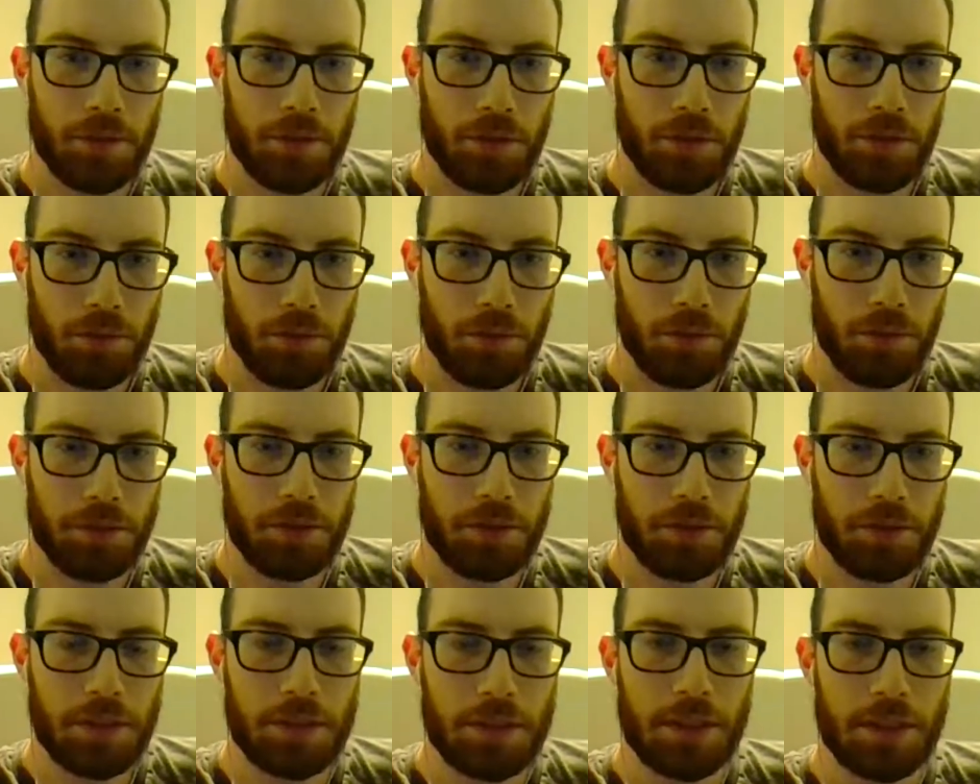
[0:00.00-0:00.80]
The whole reason
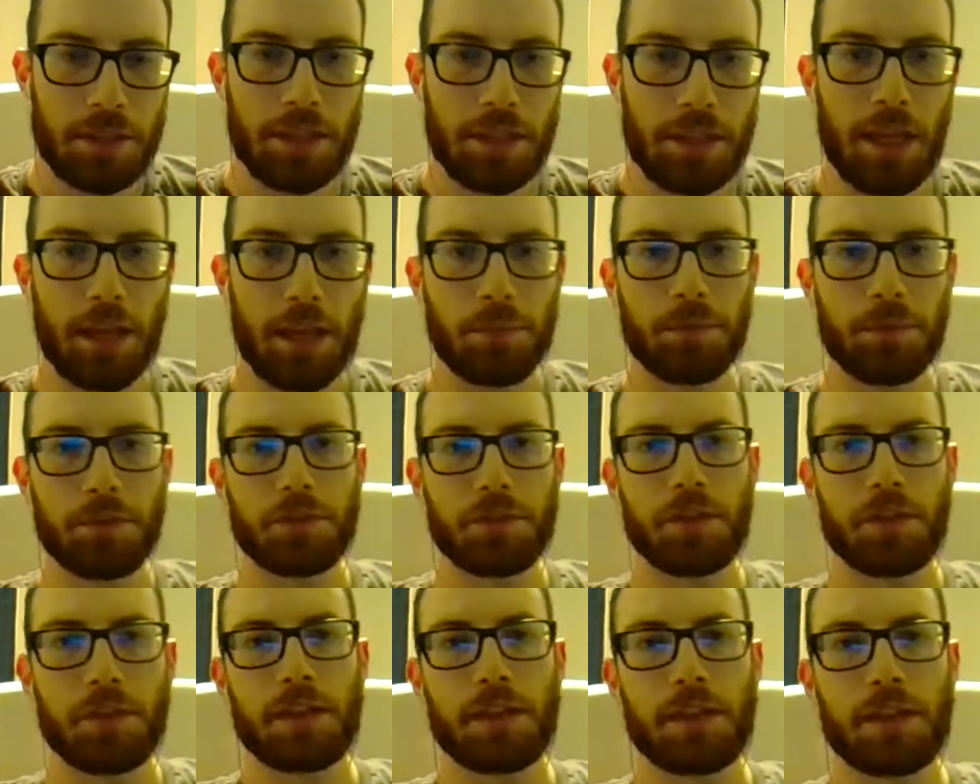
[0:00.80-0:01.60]
they did that was
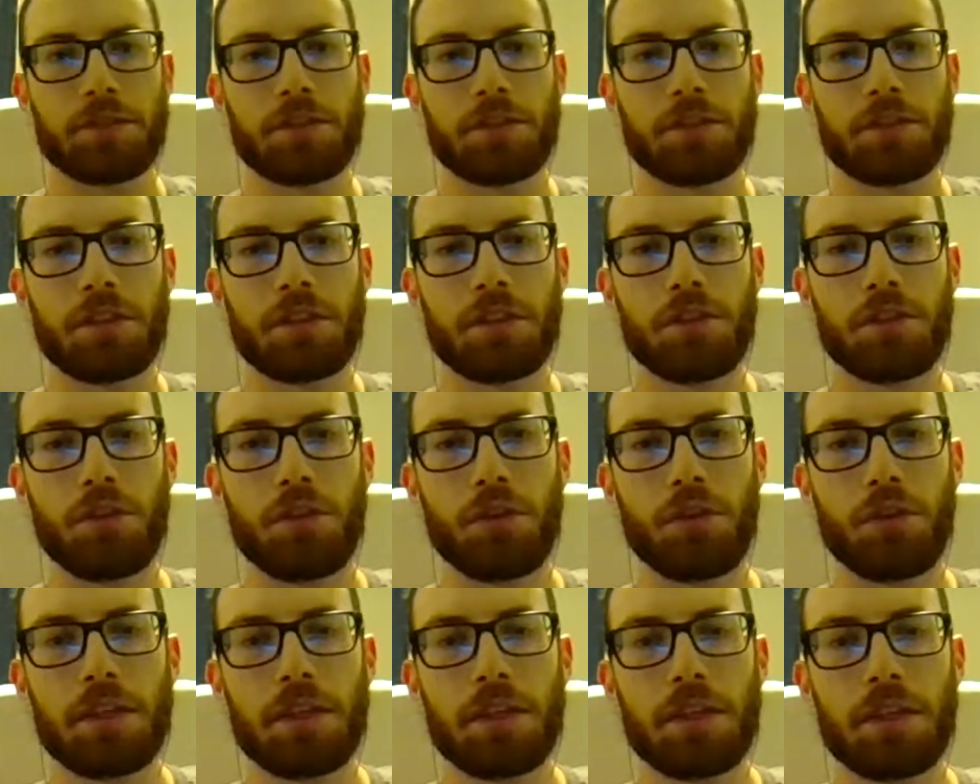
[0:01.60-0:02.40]
to actually go
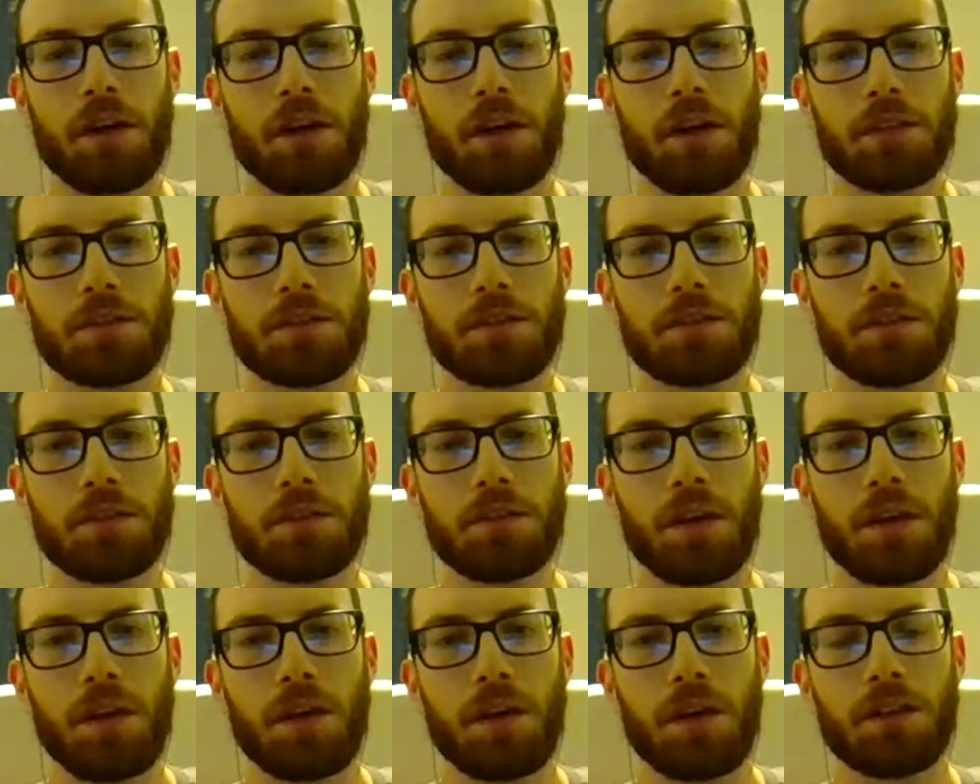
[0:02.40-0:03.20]
beyond
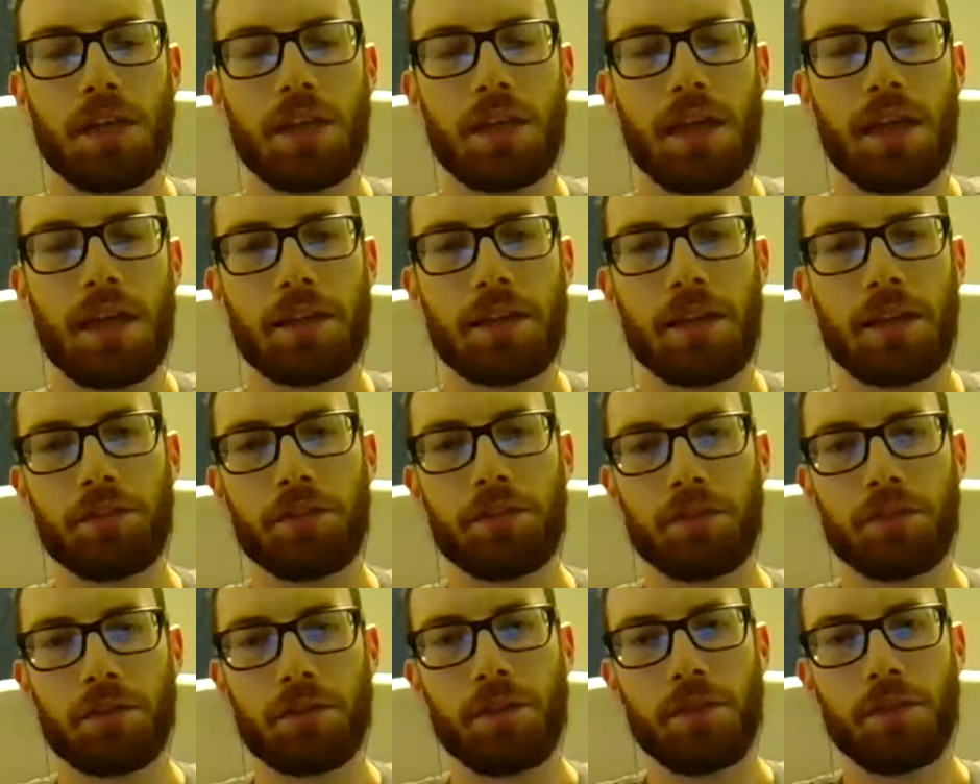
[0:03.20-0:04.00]
that
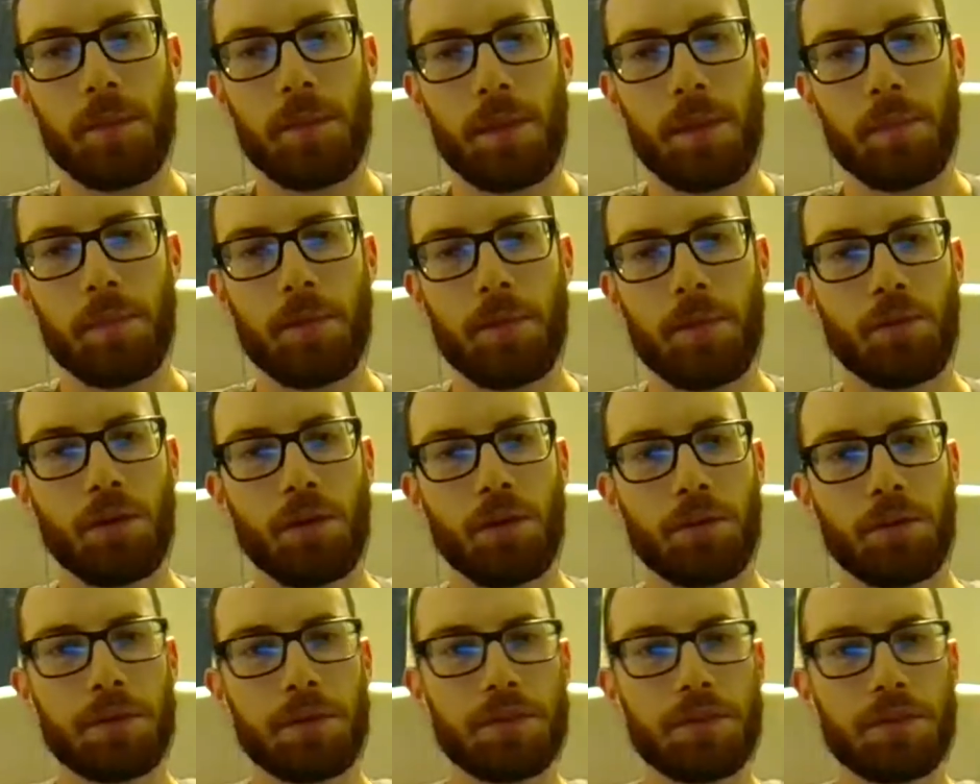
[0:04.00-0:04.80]
sort of
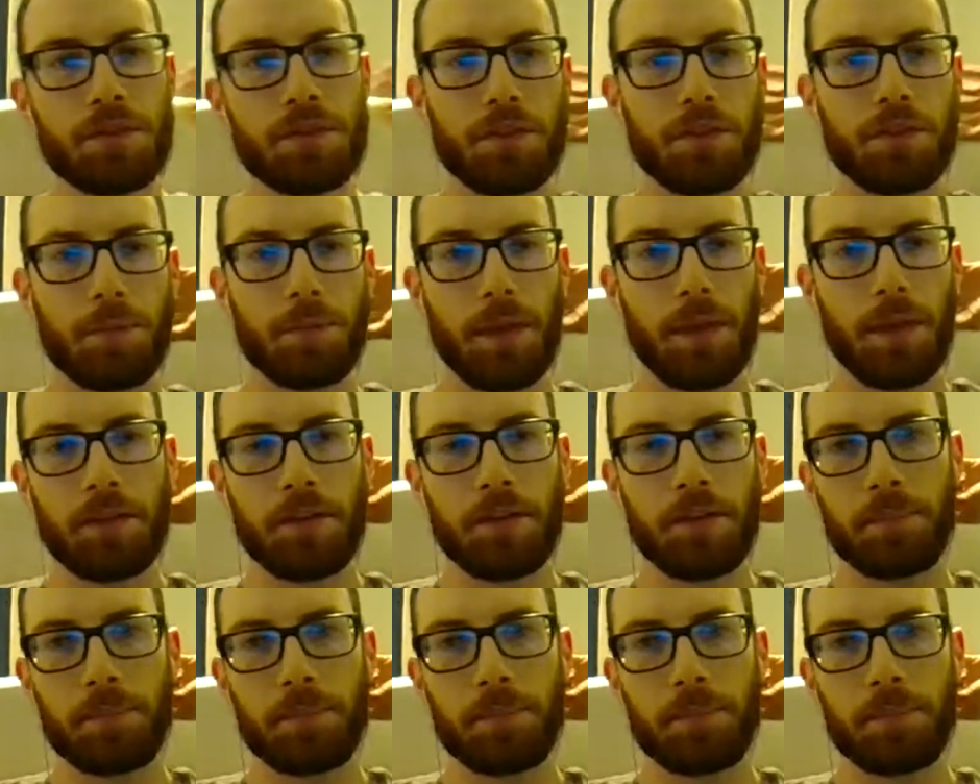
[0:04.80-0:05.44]
MMORPG space.